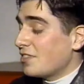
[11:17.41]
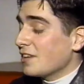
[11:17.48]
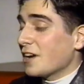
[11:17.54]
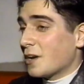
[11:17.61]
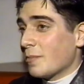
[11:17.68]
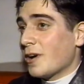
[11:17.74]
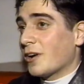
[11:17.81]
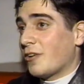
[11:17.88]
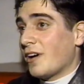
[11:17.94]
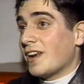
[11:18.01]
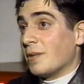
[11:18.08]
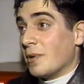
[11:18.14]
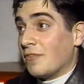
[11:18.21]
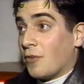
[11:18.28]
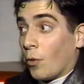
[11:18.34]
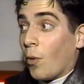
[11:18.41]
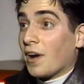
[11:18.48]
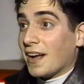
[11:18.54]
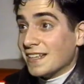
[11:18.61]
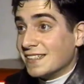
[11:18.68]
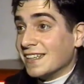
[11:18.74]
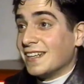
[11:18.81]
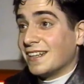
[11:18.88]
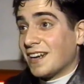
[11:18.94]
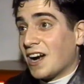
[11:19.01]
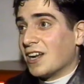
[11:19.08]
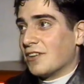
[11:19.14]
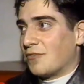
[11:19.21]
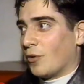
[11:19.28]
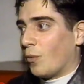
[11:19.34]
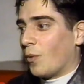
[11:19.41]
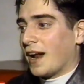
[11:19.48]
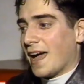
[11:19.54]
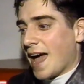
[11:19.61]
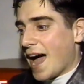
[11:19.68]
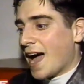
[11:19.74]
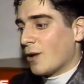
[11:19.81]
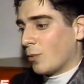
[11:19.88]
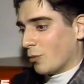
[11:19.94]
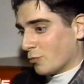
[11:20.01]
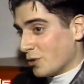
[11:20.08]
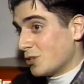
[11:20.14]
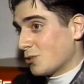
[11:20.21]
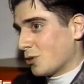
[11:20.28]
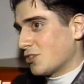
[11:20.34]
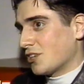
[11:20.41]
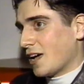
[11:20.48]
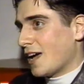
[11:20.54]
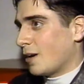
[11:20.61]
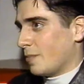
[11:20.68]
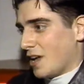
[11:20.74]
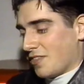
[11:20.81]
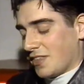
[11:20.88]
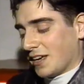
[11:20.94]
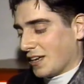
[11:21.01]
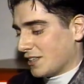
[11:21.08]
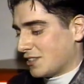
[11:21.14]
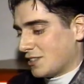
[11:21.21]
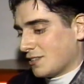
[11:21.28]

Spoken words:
it would cost a lot. You would need a significant budget to make these things.